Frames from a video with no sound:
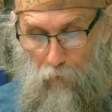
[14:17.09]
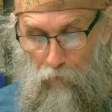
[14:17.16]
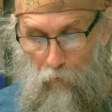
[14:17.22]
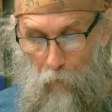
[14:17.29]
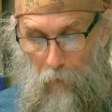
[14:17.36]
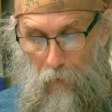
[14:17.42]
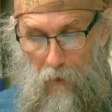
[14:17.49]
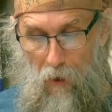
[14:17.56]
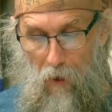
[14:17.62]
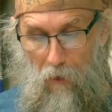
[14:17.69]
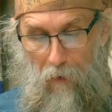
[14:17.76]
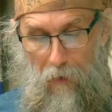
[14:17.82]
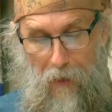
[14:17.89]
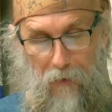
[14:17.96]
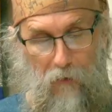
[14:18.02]
truly
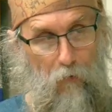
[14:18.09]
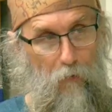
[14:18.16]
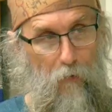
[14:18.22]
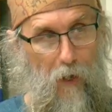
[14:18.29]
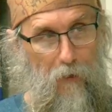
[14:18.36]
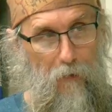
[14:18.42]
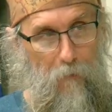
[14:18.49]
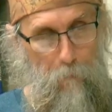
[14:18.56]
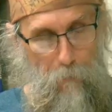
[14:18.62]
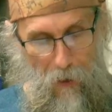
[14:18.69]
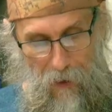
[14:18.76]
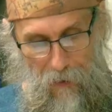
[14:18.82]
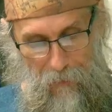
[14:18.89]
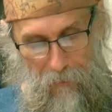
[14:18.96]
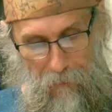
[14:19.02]
are a united
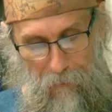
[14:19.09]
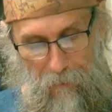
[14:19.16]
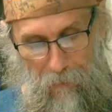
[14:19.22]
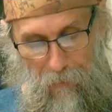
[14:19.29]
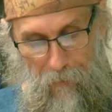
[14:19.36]
body,